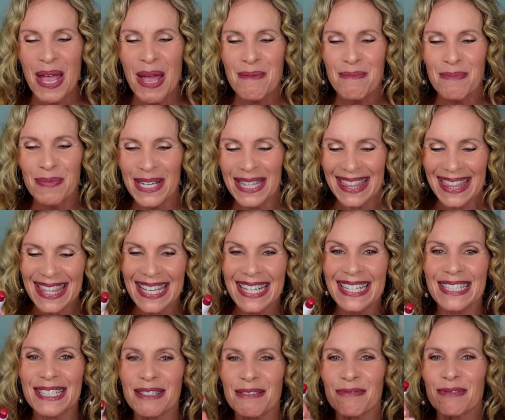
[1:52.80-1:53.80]
But
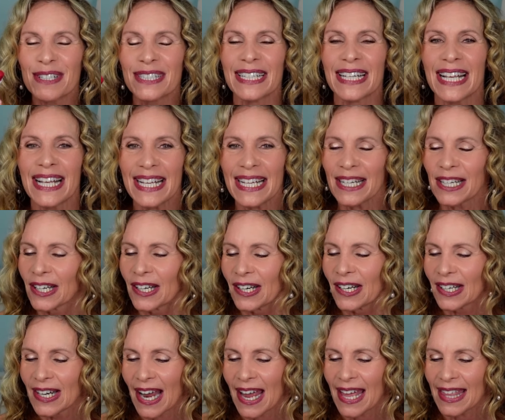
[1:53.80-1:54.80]
this one
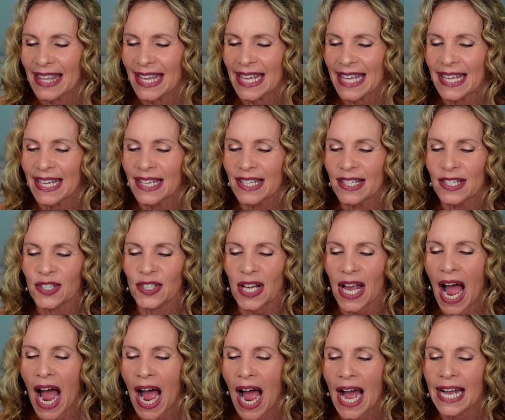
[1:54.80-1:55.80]
here is
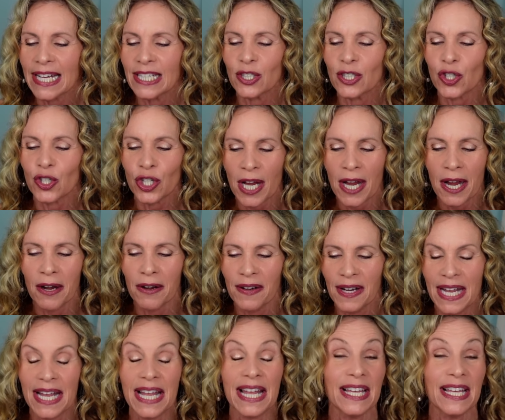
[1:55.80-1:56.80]
I
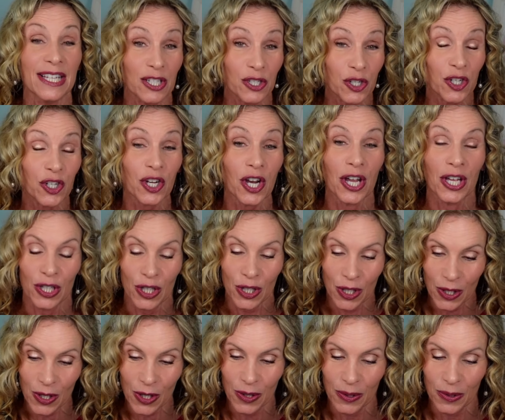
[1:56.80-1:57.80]
cherish
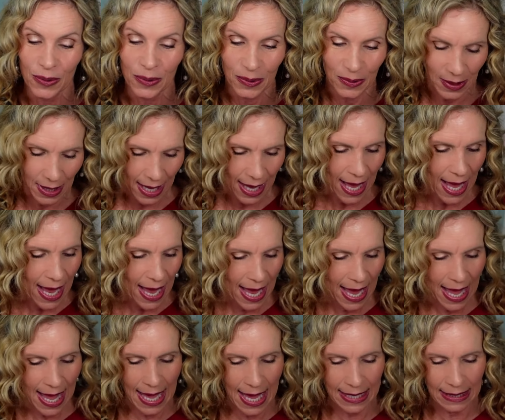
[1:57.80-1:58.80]
you.
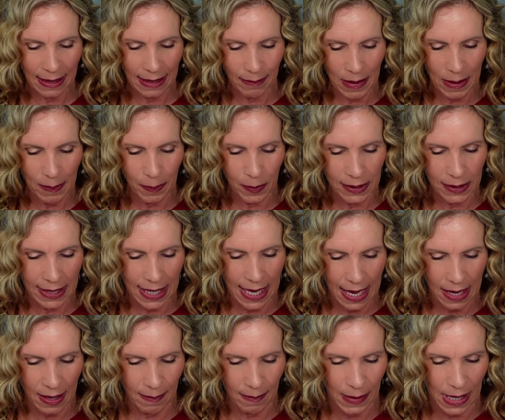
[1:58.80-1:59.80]
And let me put that
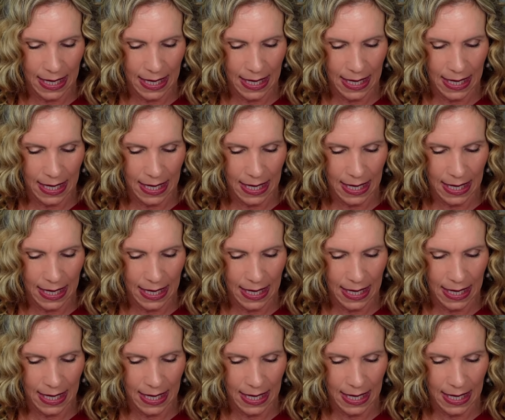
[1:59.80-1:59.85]
on my